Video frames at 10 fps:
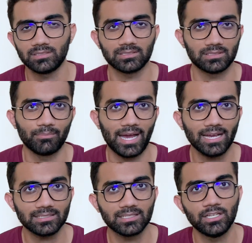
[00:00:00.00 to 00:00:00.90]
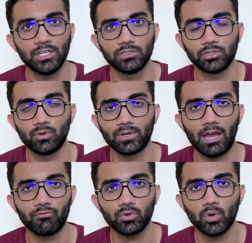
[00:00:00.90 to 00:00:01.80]
minutes is the max, so you don't
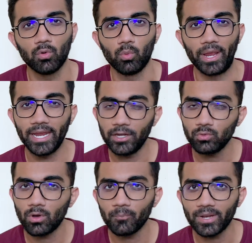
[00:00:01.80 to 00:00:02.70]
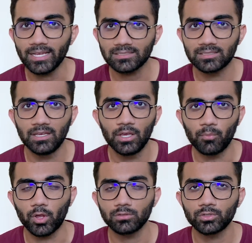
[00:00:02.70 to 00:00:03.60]
have to go way too complex,
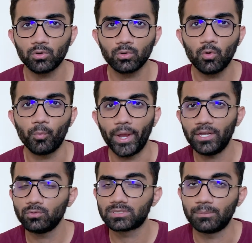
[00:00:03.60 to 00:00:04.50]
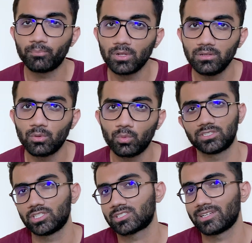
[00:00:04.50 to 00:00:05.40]
but also don't go way too simple, which
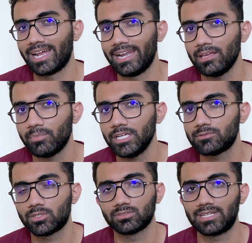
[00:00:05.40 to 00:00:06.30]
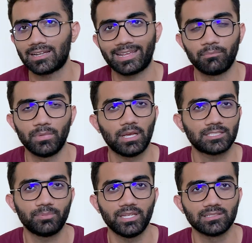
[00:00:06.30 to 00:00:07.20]
is just a landing page, because that can be
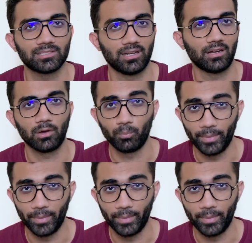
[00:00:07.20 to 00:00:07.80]
experienced in under a